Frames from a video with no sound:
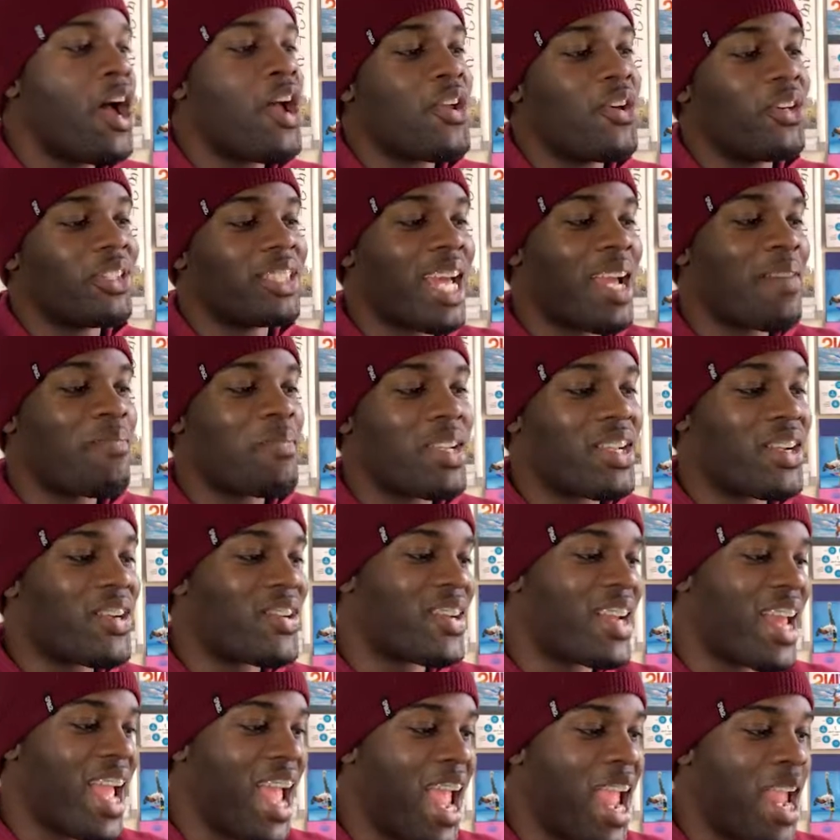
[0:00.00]
You'll type in your
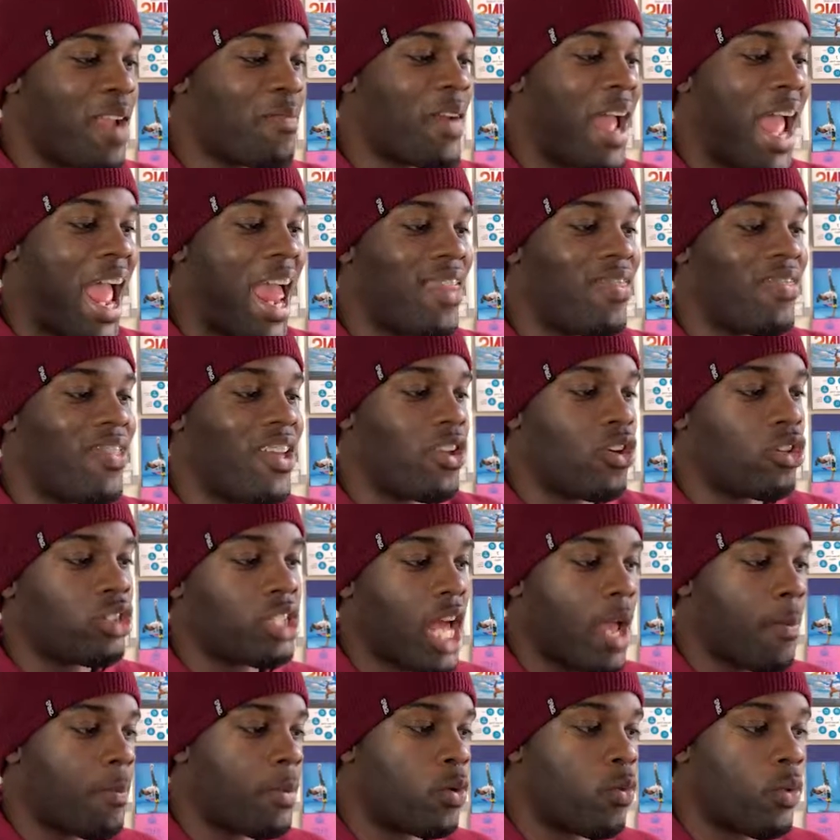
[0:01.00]
name, and then you'll
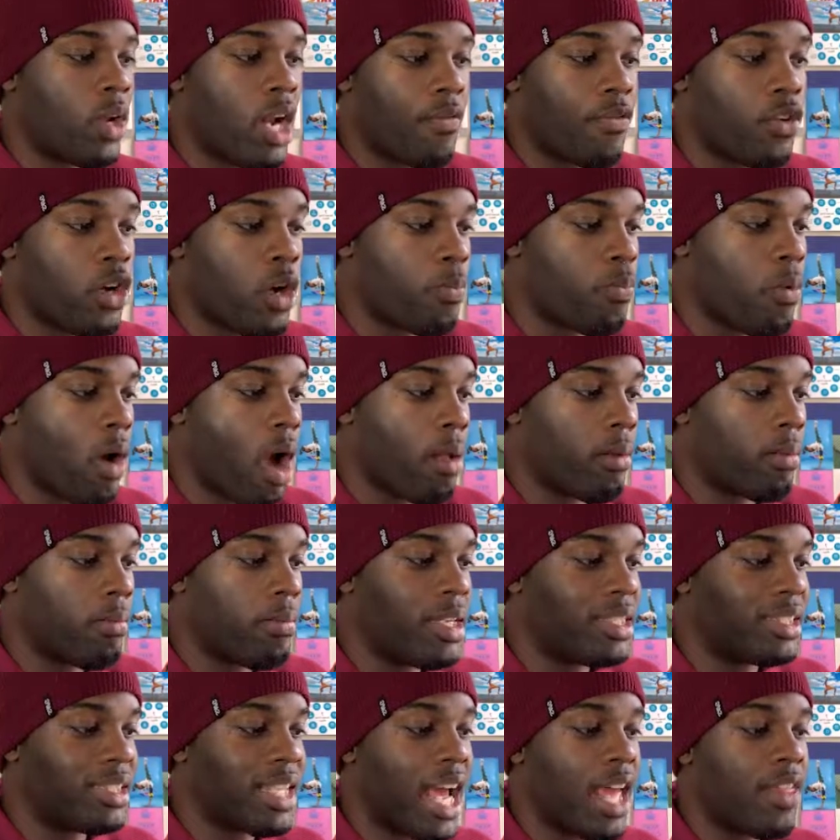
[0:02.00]
type in whatever your problem
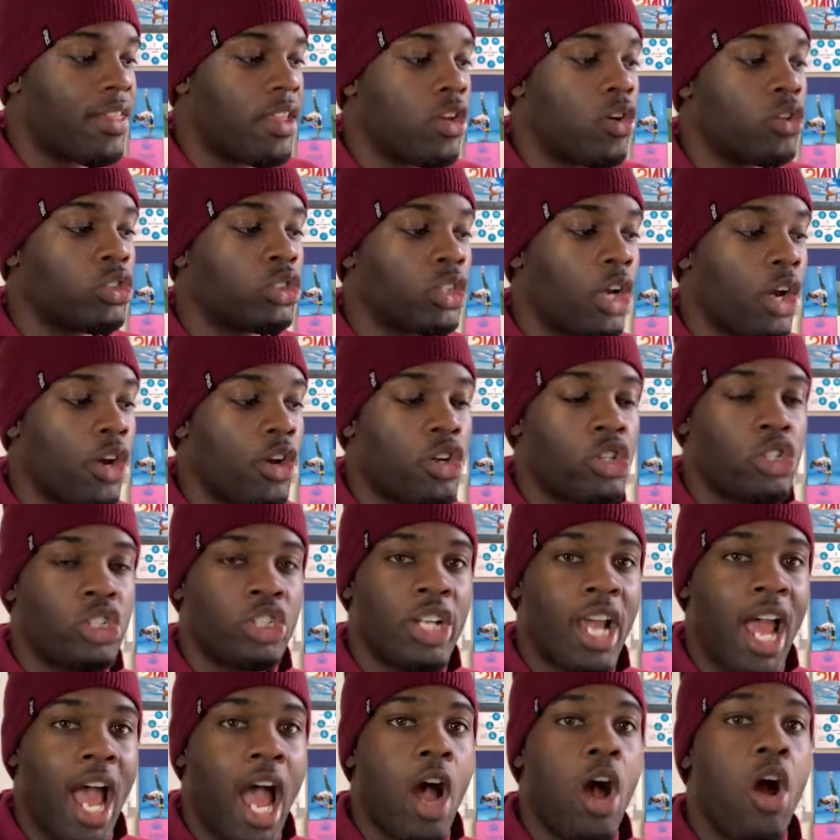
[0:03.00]
is, and then you'll start your
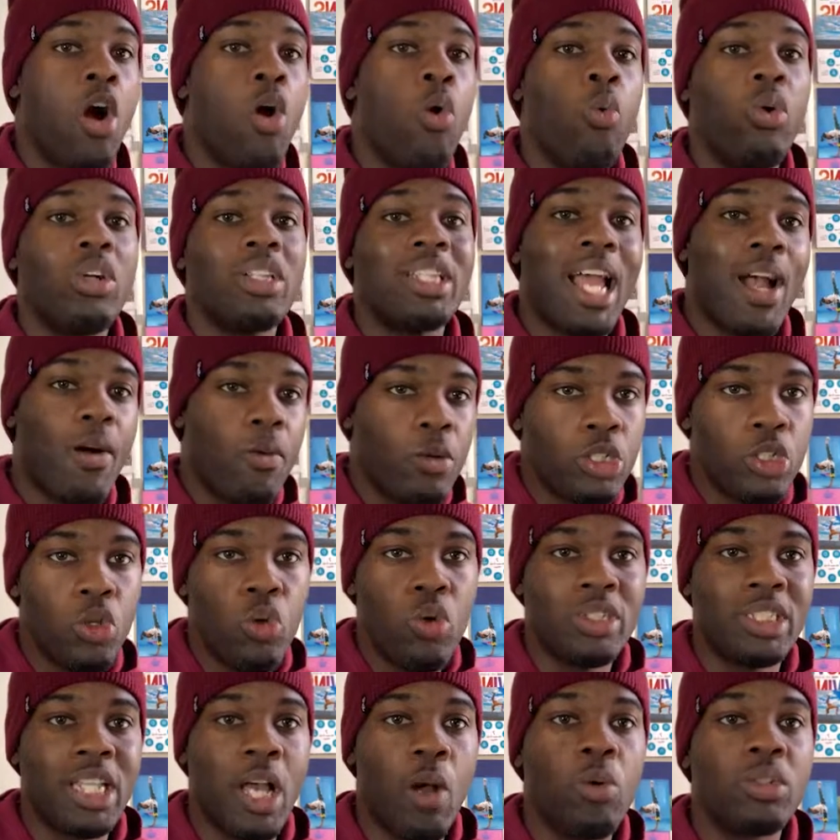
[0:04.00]
chat. What that will
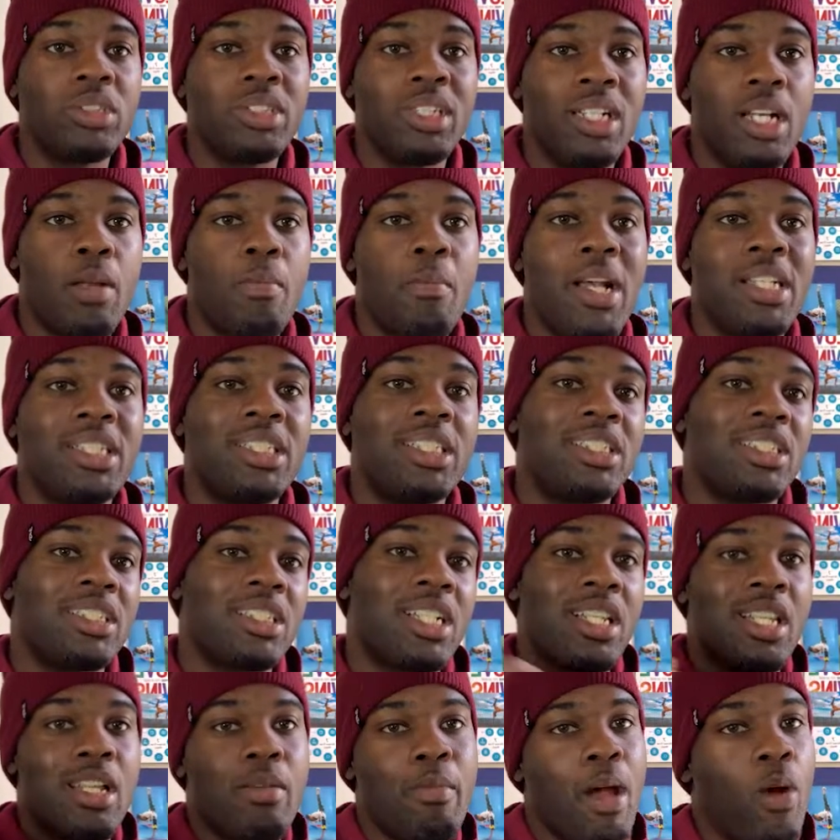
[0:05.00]
do is that will send a message
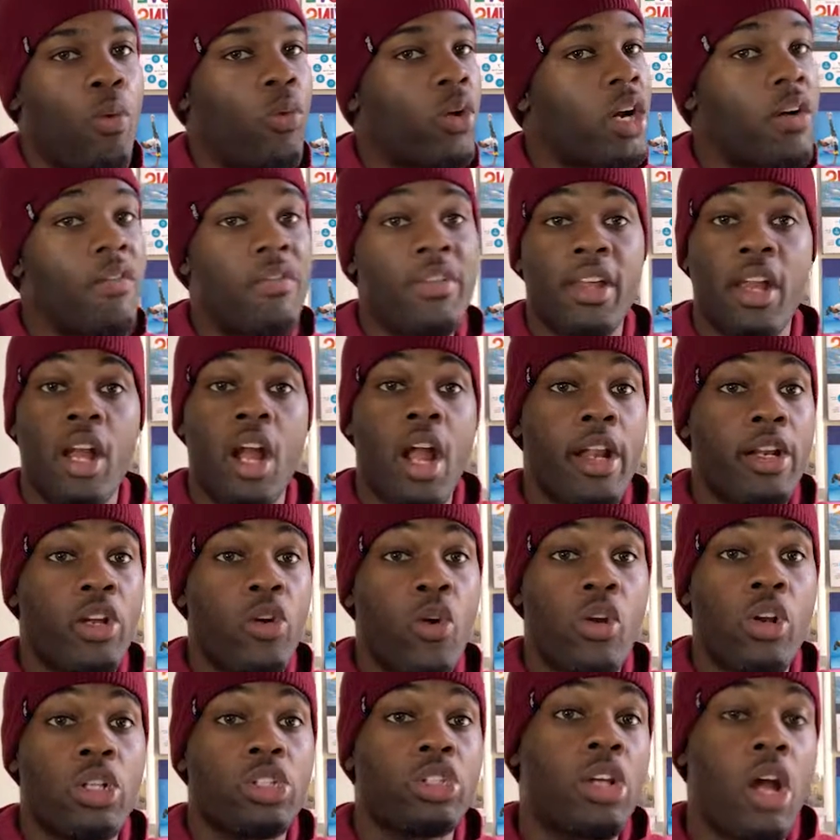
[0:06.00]
to them at whatever their
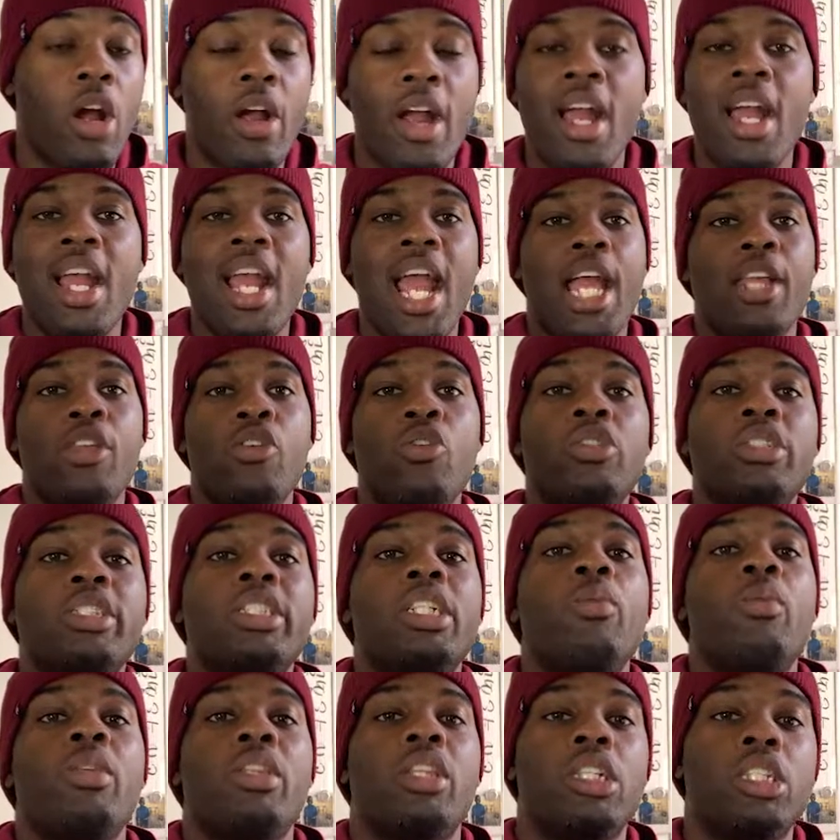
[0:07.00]
headquarters are, and
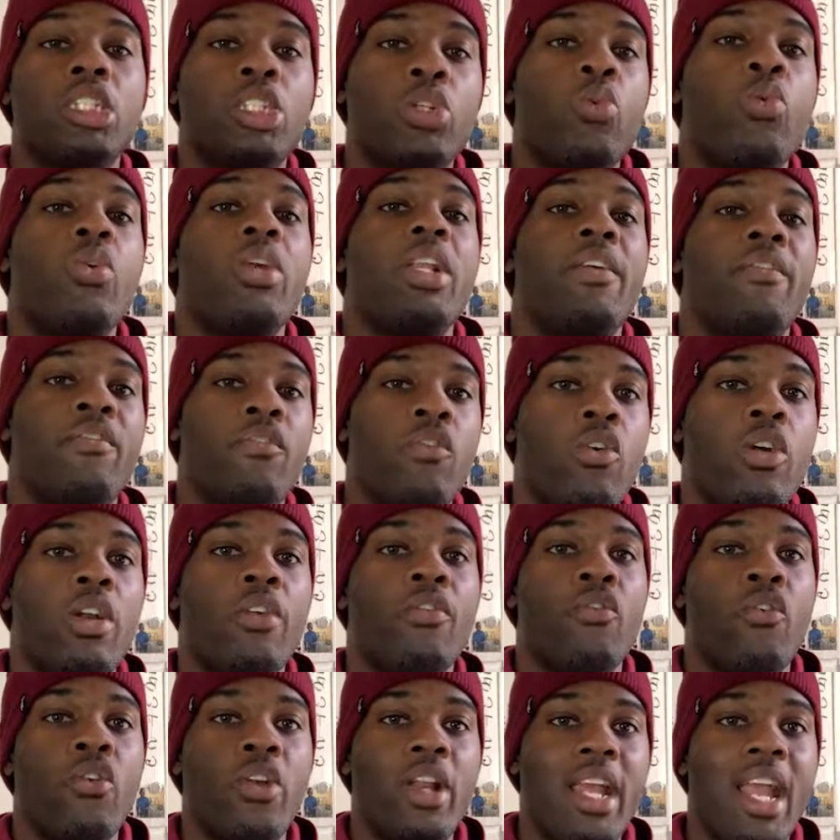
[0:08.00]
usually within 24 to
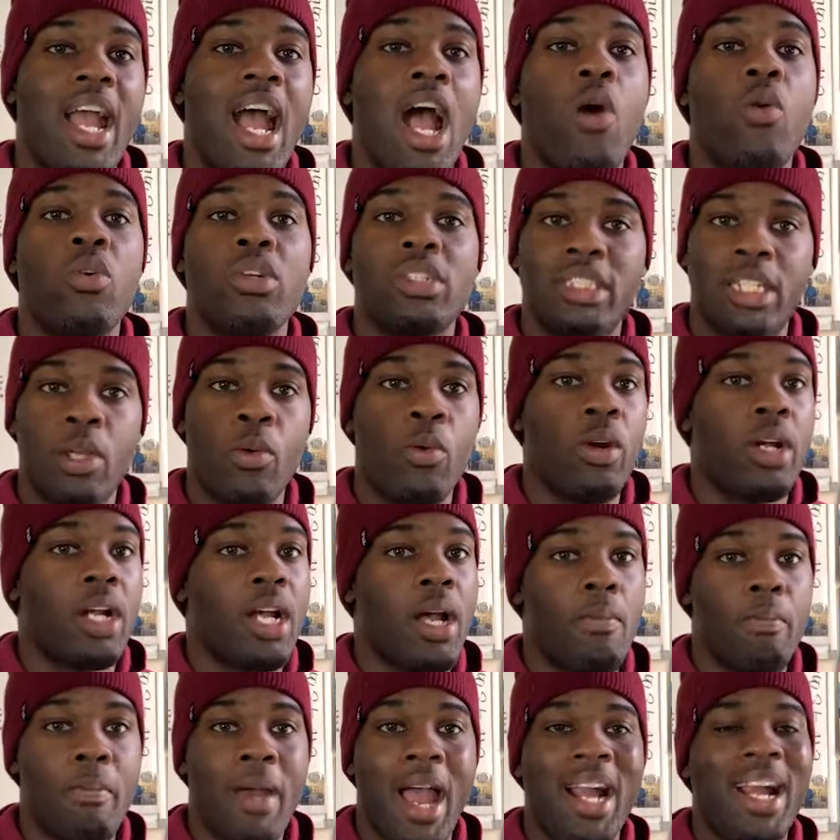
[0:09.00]
48 hours, they will
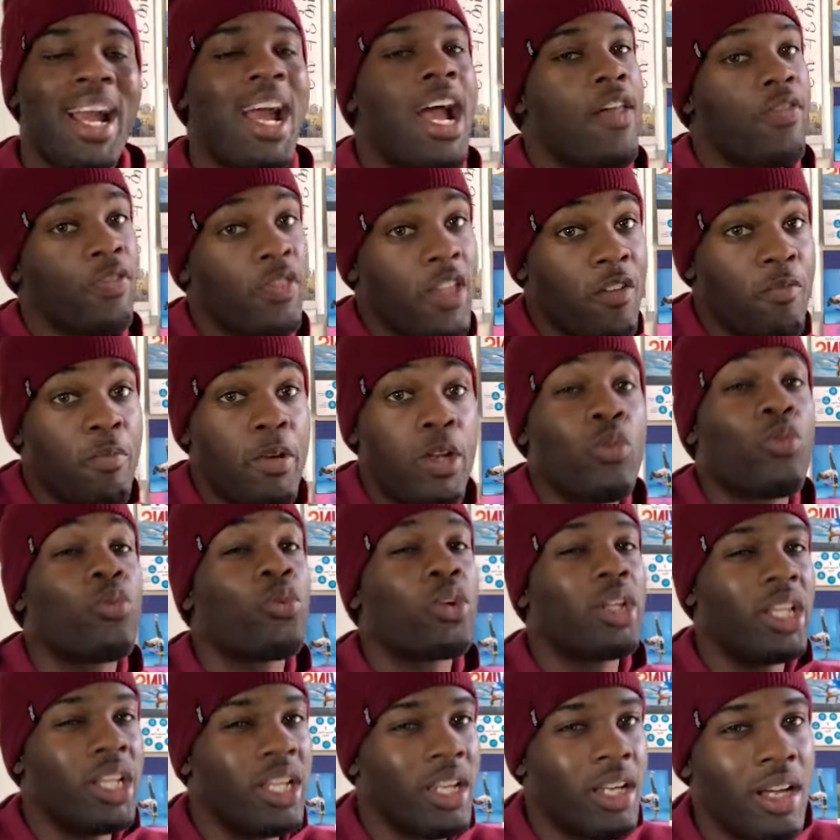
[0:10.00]
come back. They've been
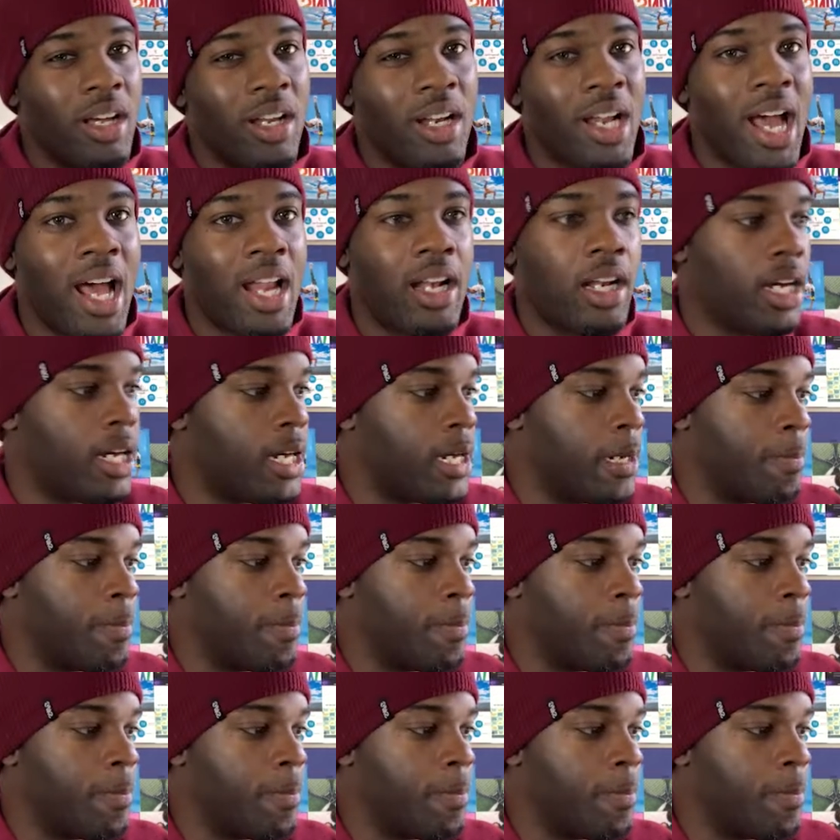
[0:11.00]
really good at